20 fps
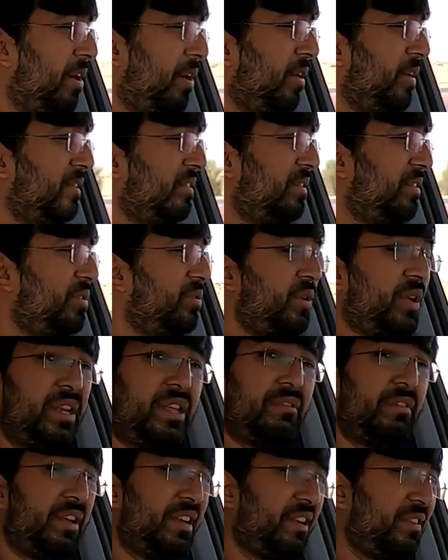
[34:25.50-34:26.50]
also you can
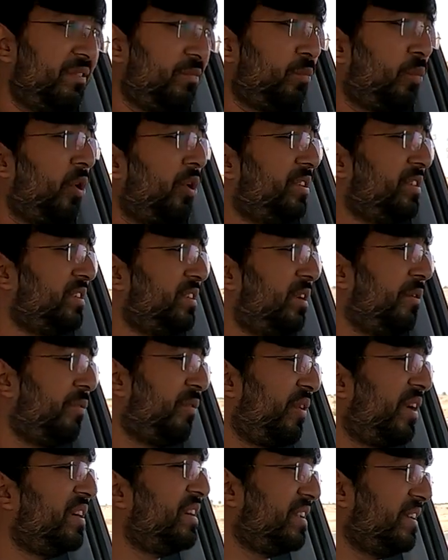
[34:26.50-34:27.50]
even wash the
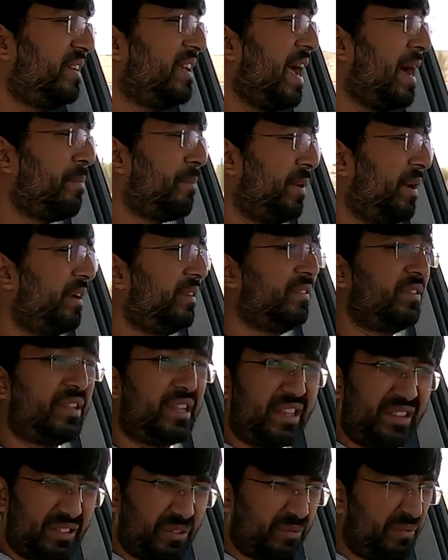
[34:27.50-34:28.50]
front camera so
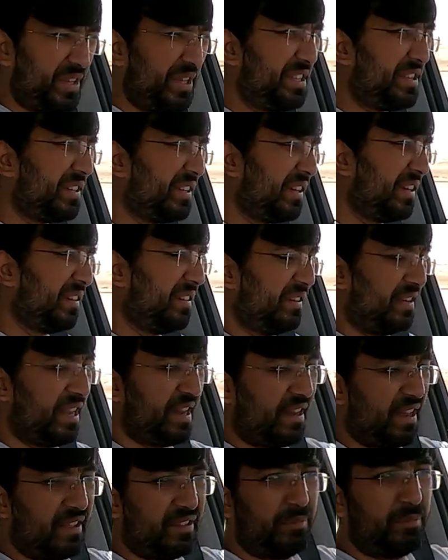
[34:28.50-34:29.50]
there's a feature
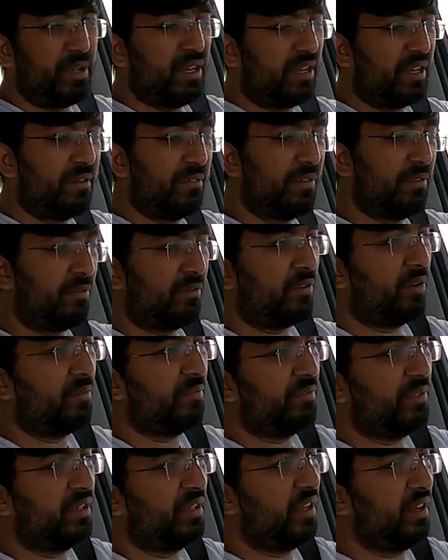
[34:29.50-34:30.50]
that has been given
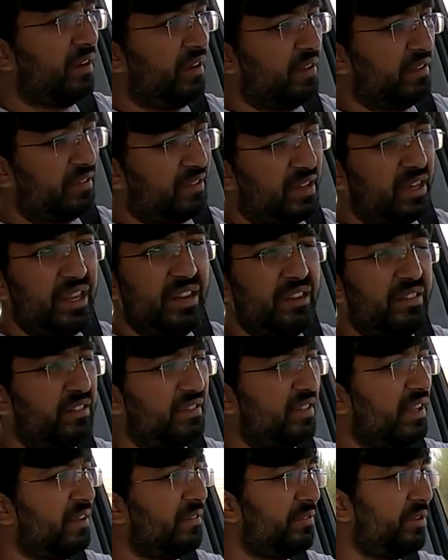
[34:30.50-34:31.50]
from the screen
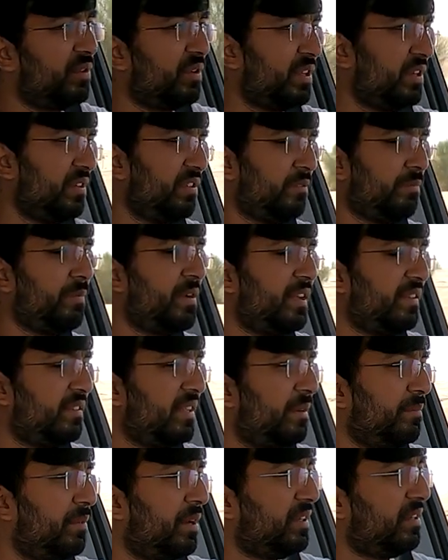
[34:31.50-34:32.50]
itself you can just press
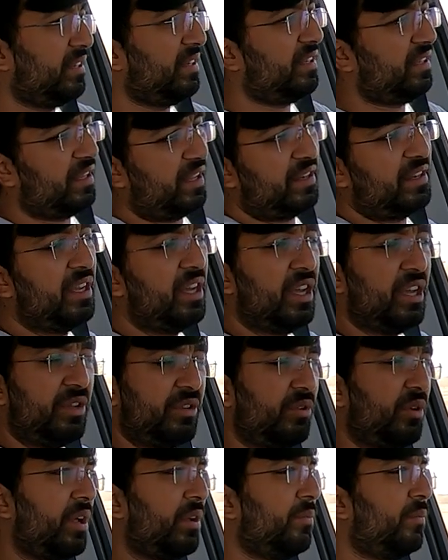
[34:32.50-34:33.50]
that button and then
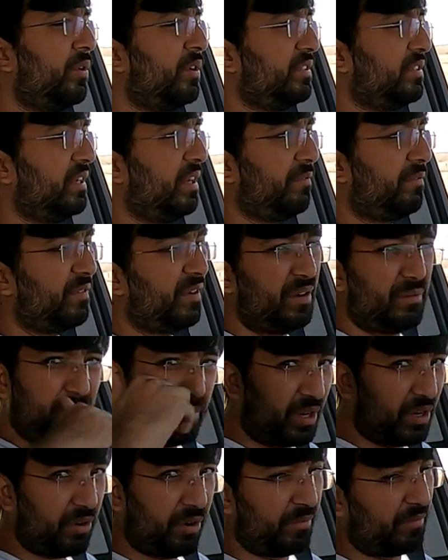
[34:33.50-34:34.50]
you can wash that front
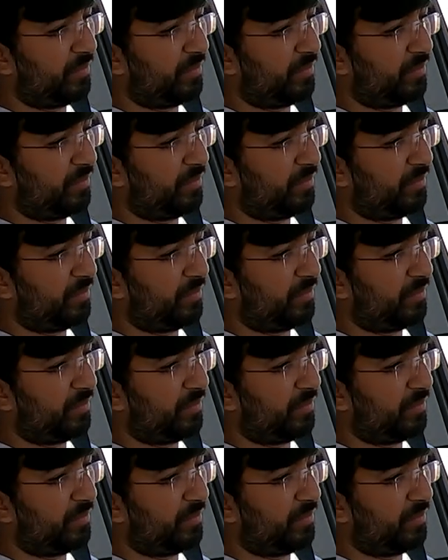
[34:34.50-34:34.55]
but not